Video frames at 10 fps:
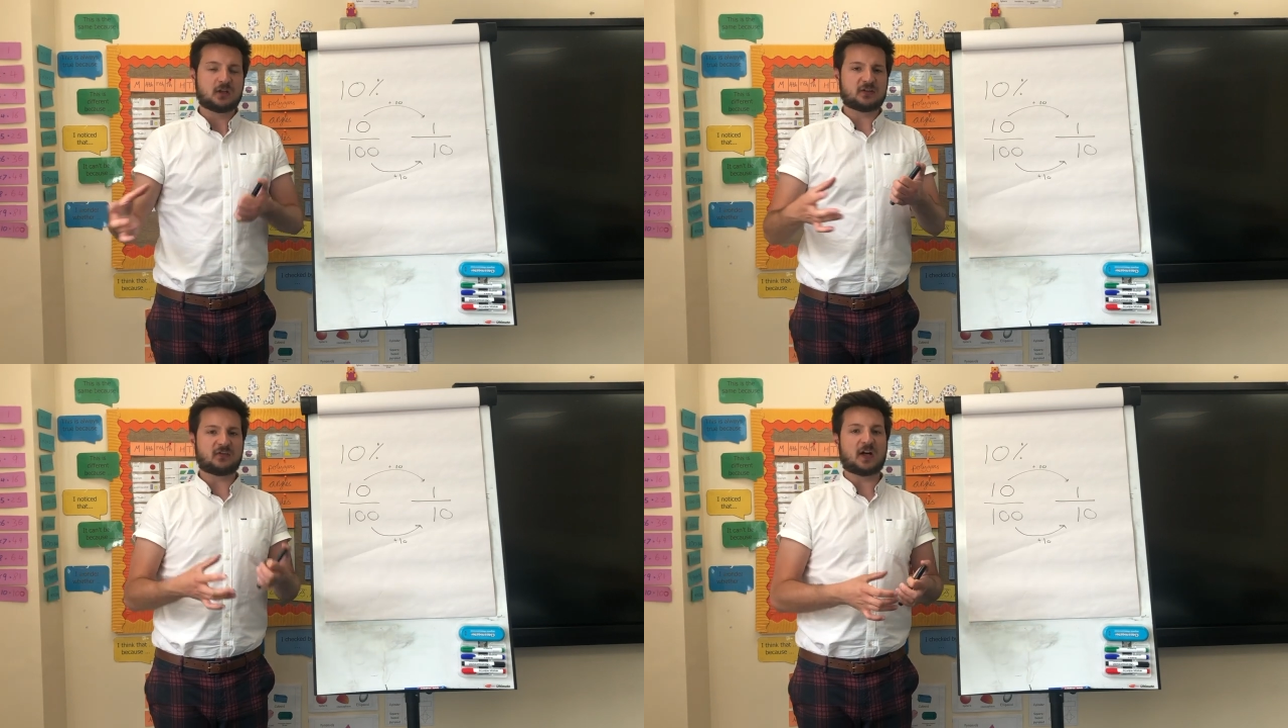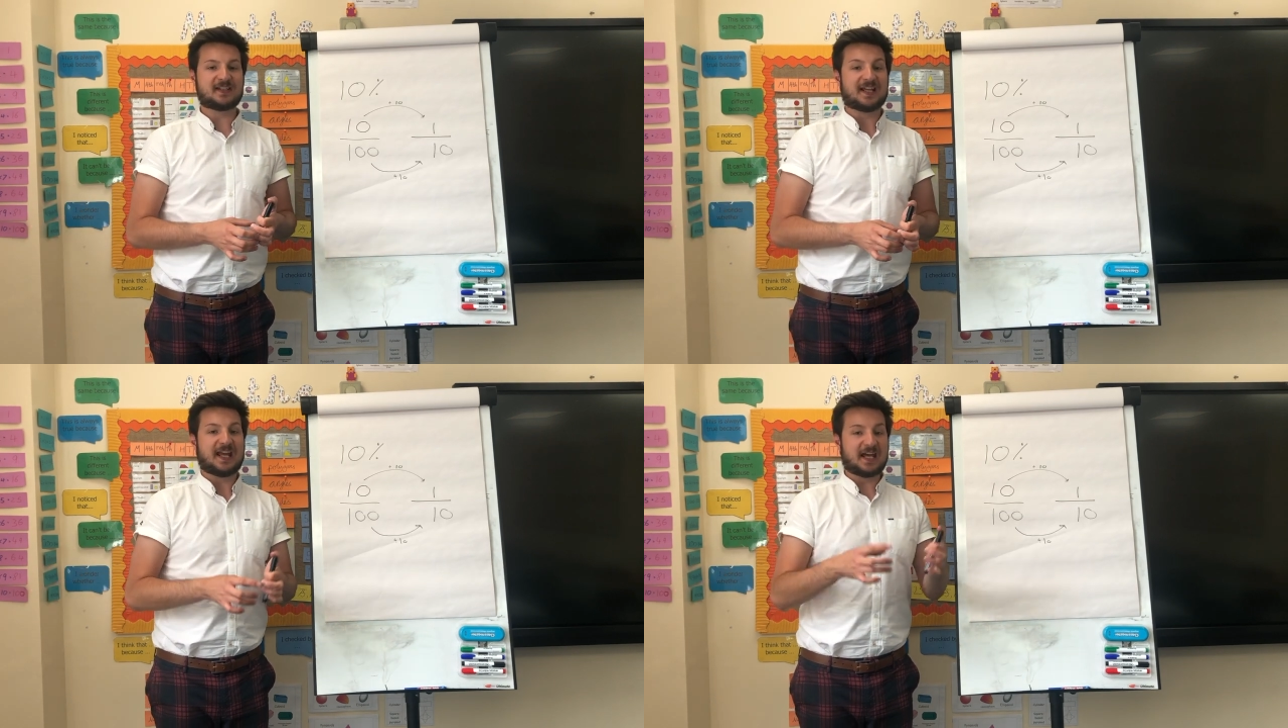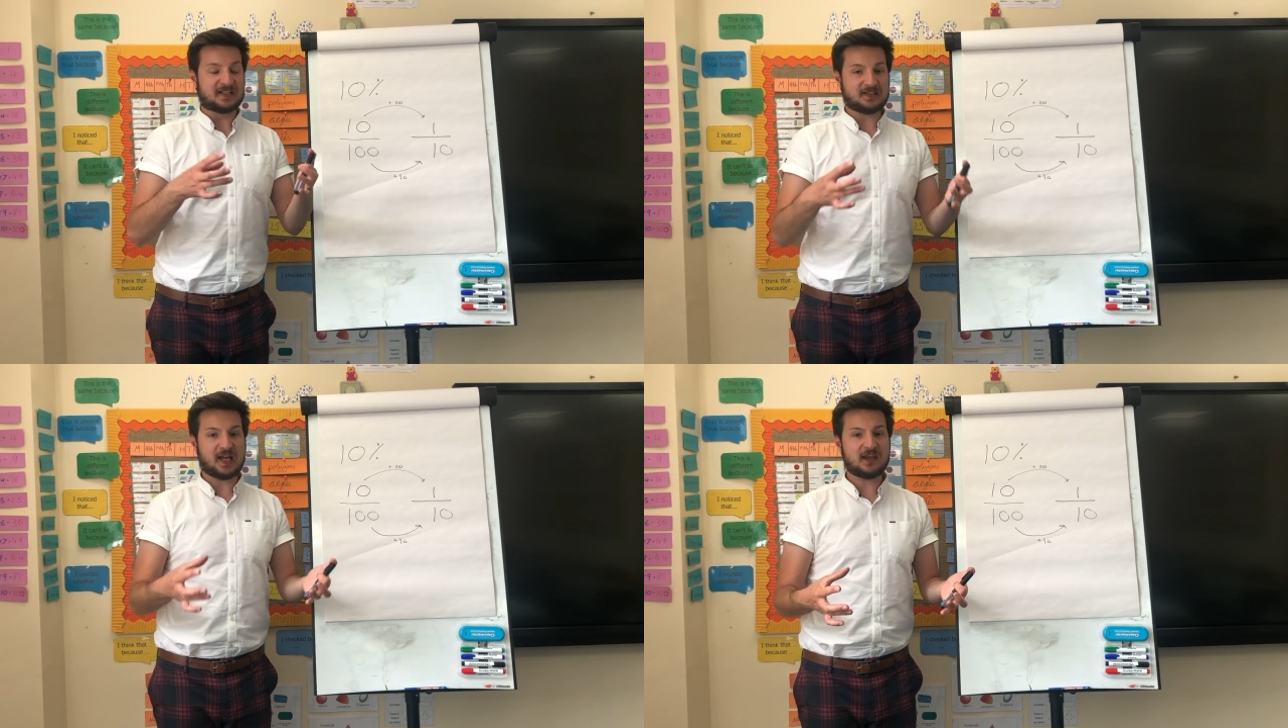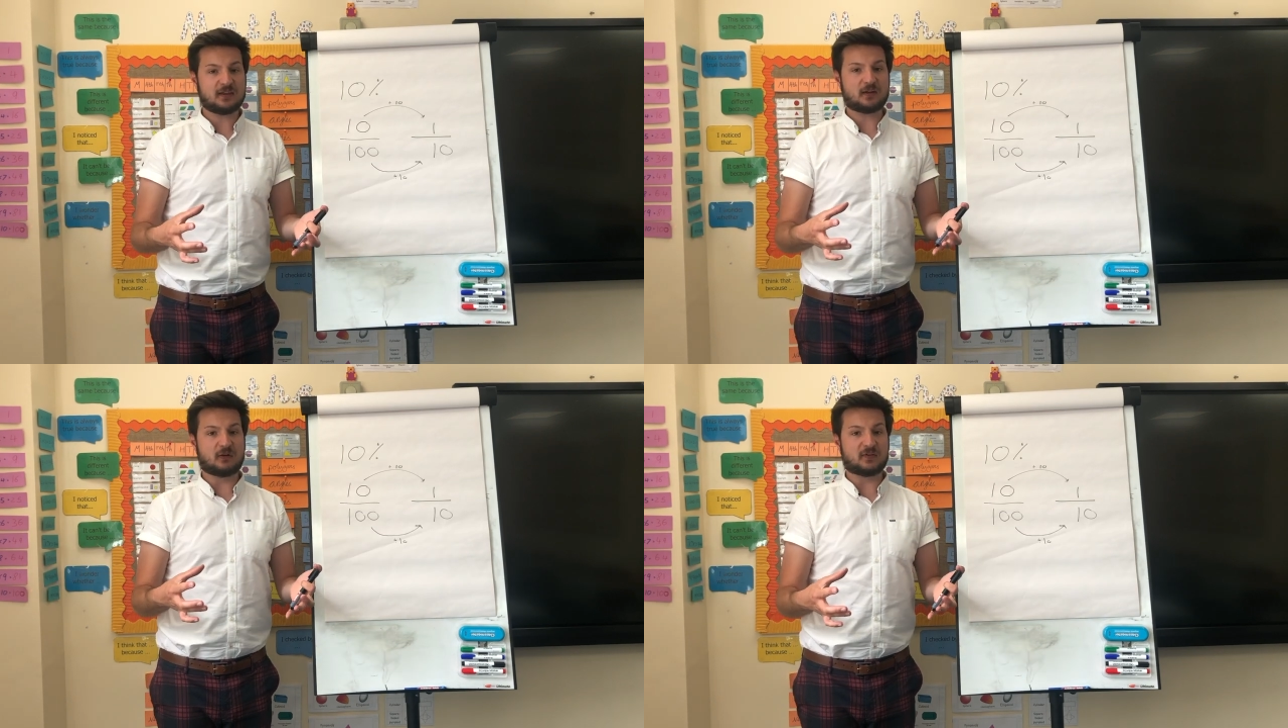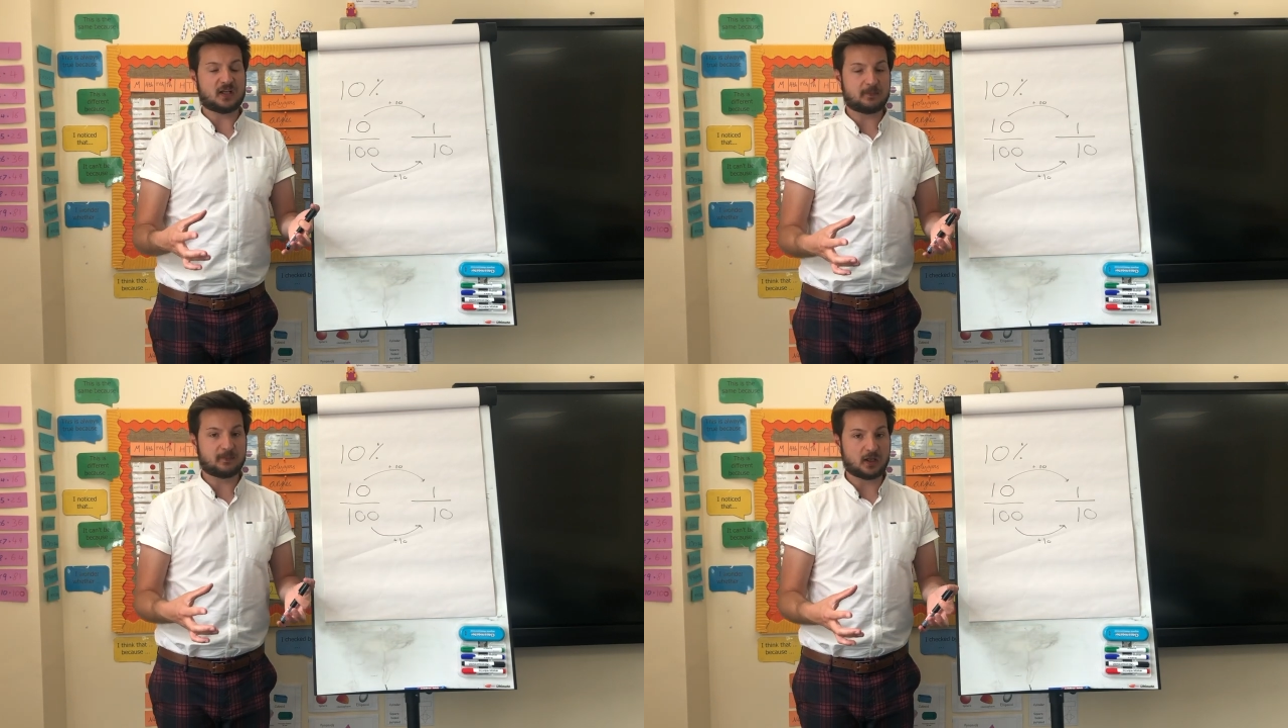To find a 10th of a
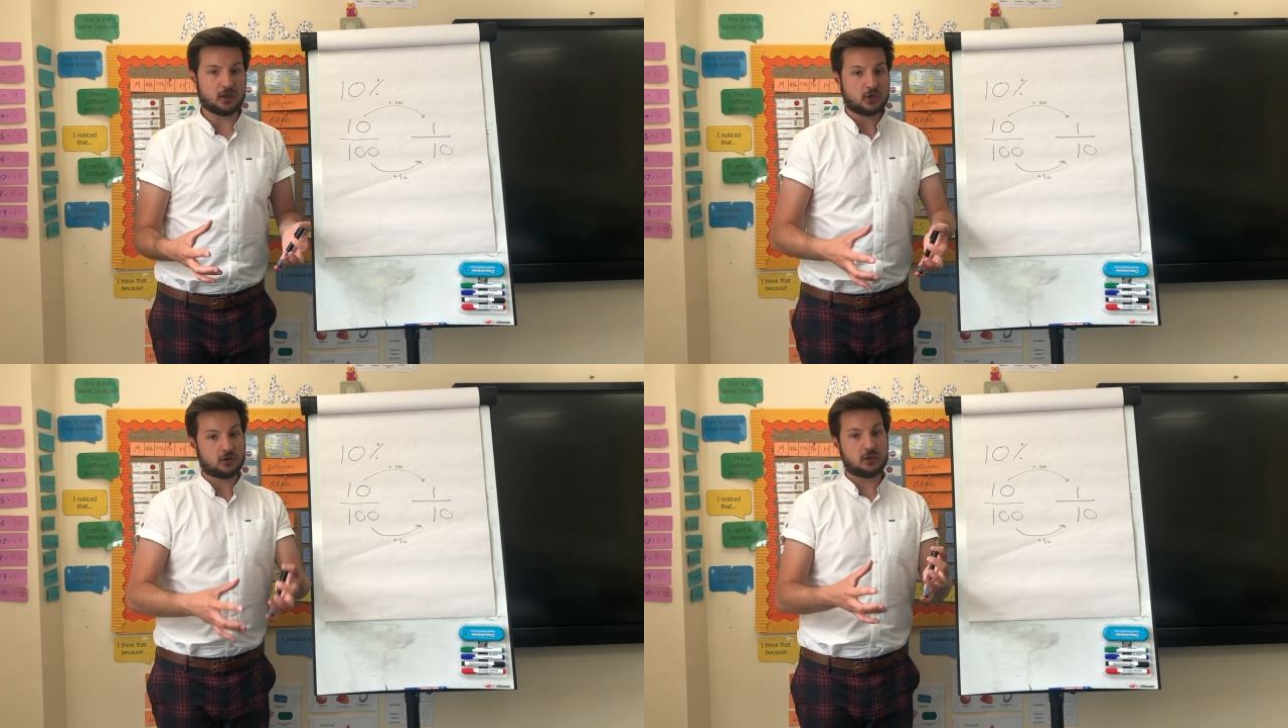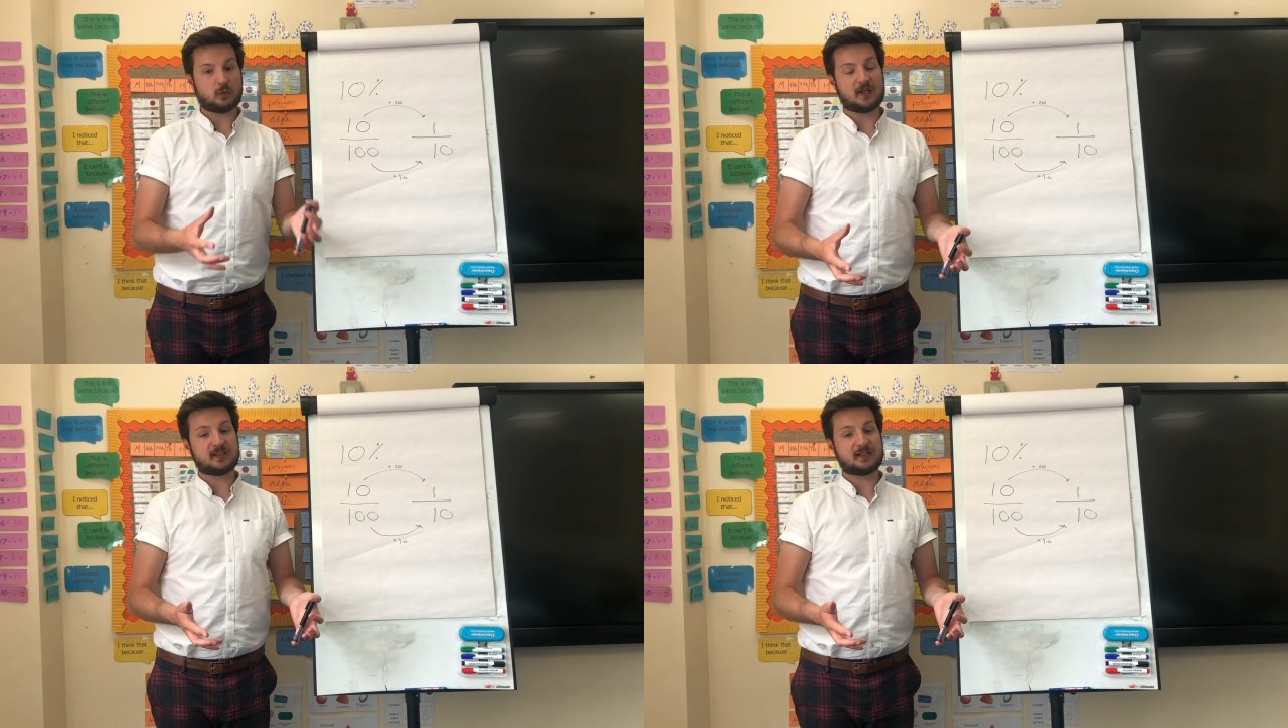number, you quite